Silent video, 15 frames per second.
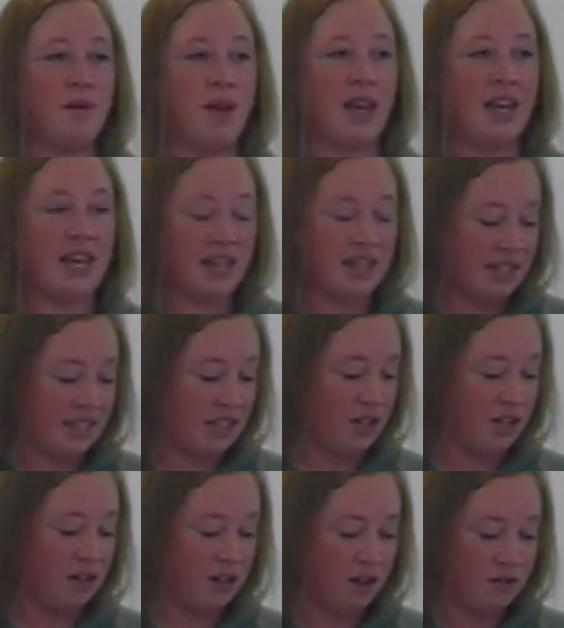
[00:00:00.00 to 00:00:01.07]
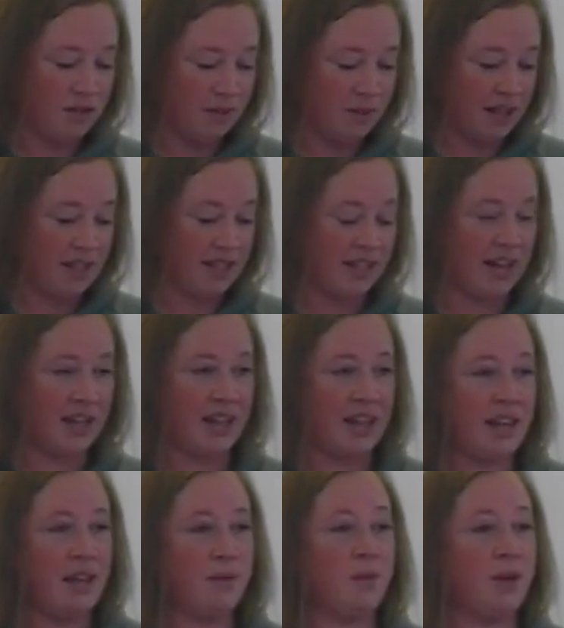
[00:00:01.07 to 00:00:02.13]
but he still knows me as Aunt
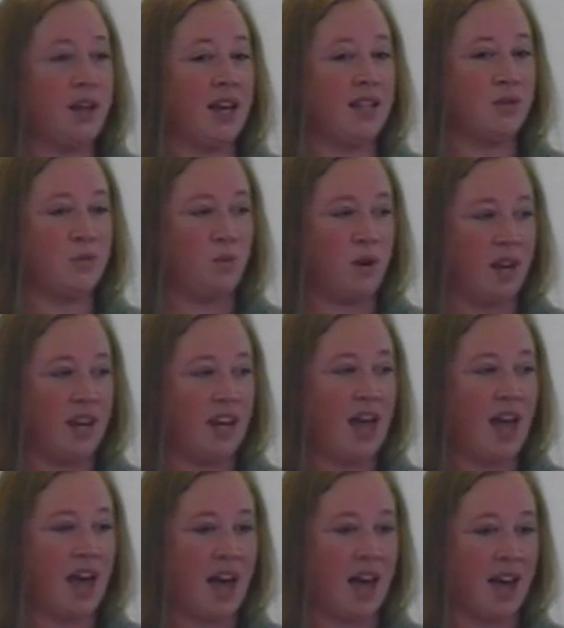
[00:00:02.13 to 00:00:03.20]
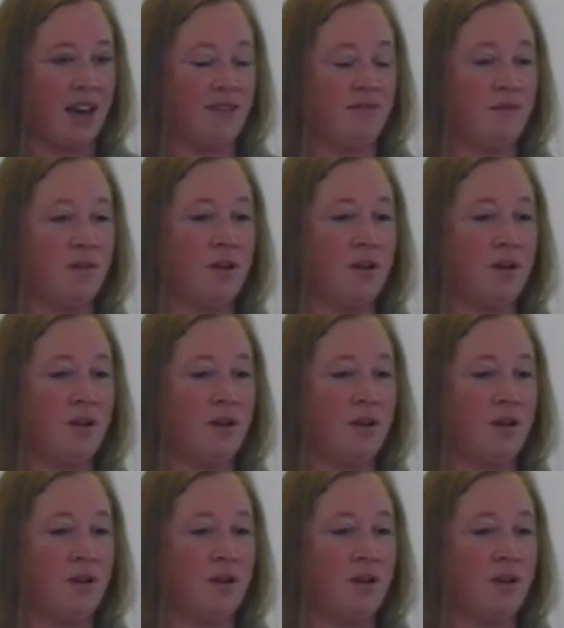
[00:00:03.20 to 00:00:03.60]
Kim because we have